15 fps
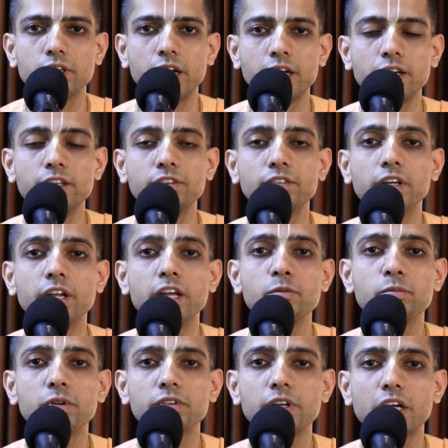At least
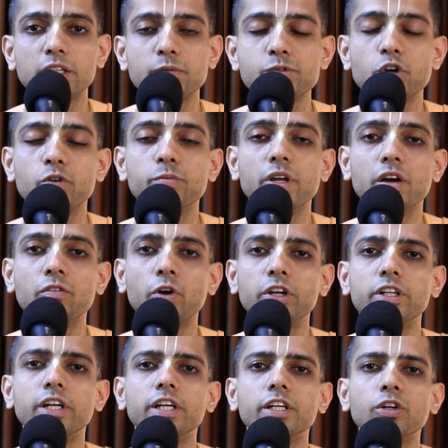grain prasadam should be
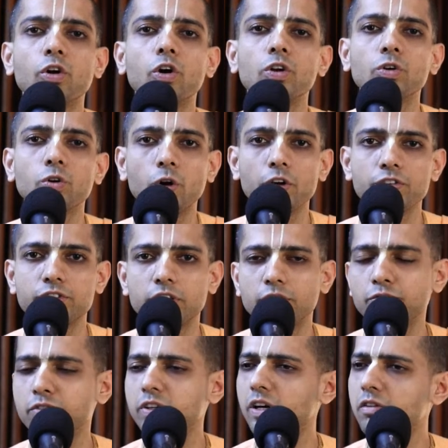avoided at all costs.
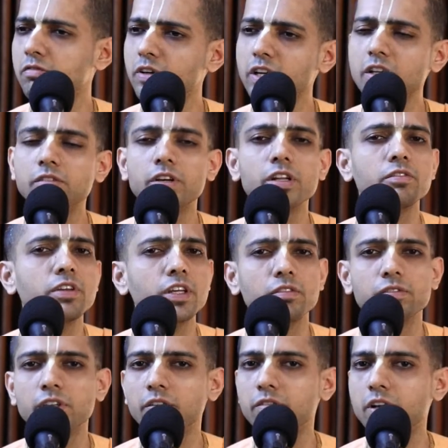If we are very, very
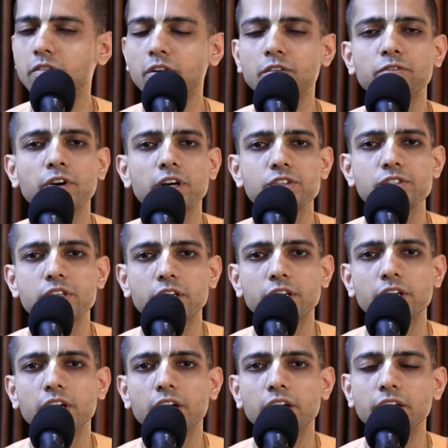weak, we have never
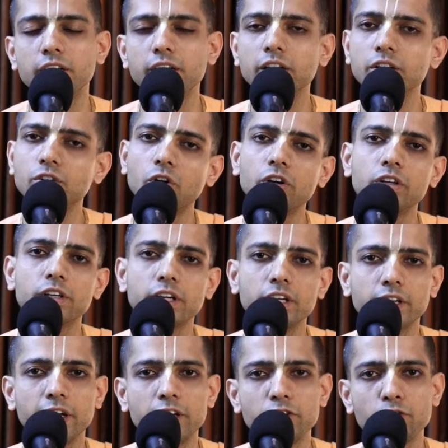fasted, take
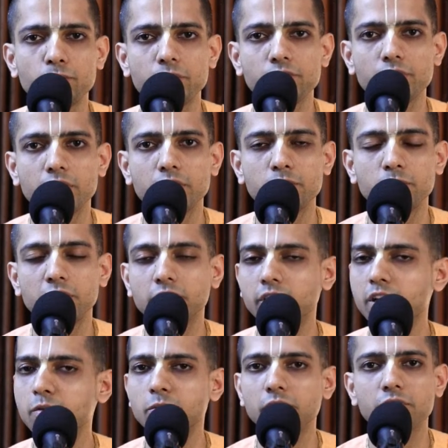non-grain kind of prasadam, but
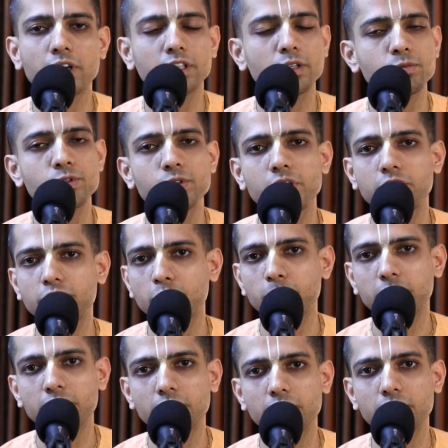grain prasadam should never
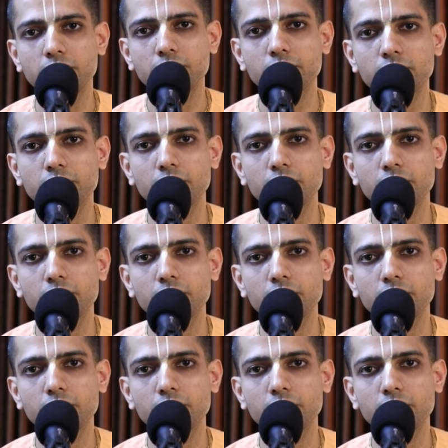be taken.